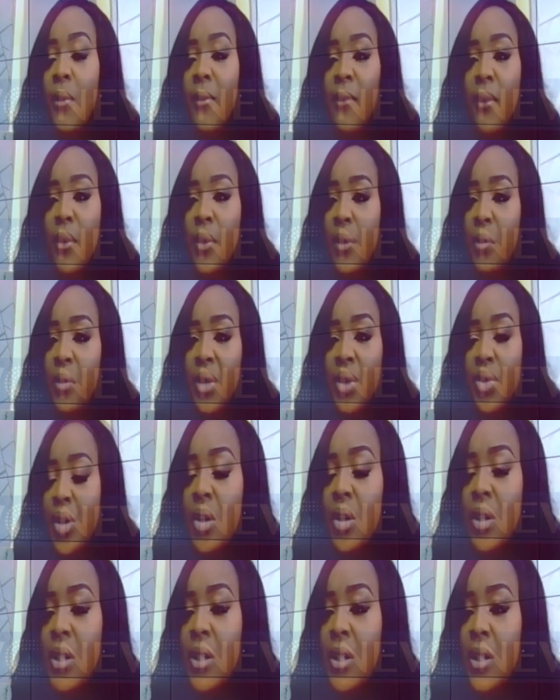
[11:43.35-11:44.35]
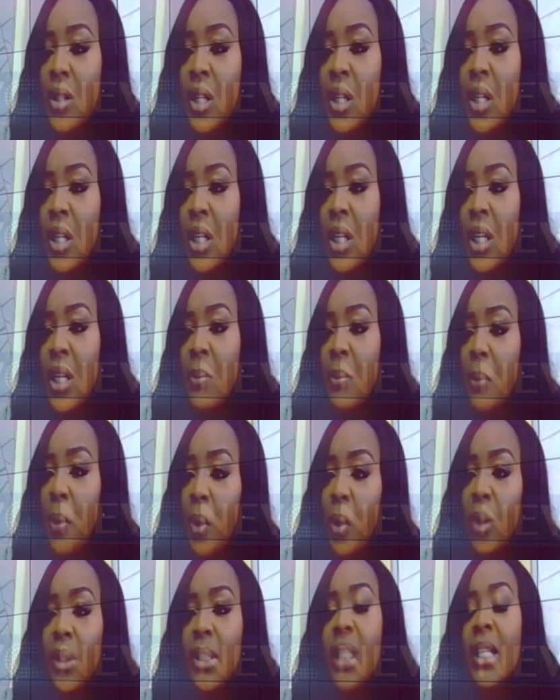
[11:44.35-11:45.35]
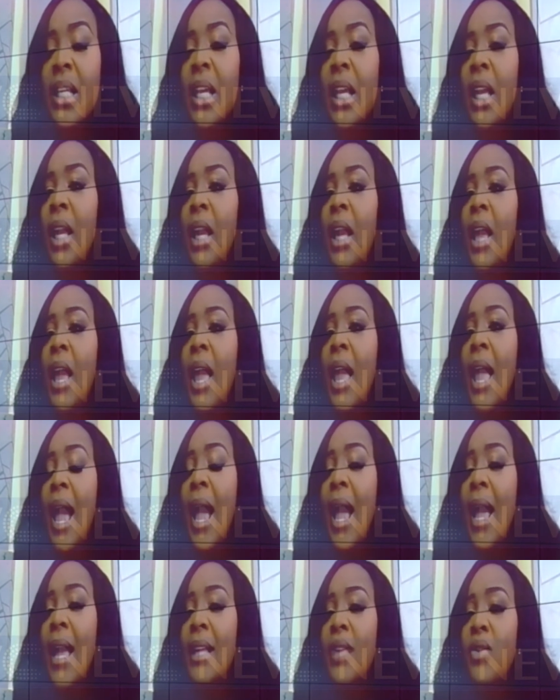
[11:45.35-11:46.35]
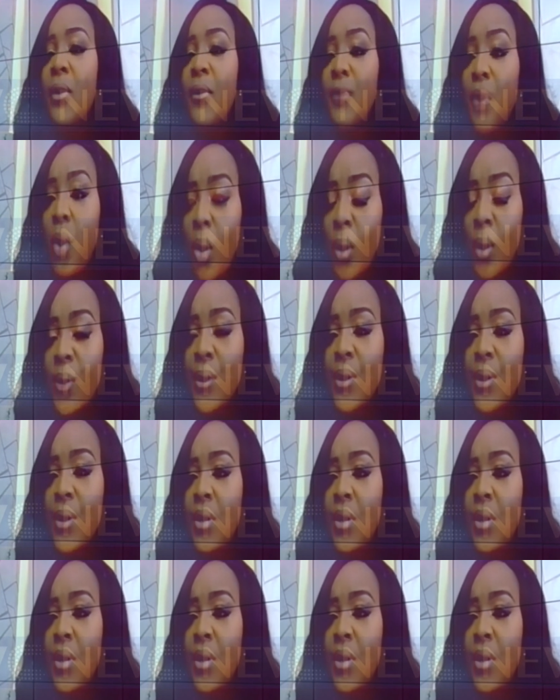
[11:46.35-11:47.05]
the restrictions in importing and, of course,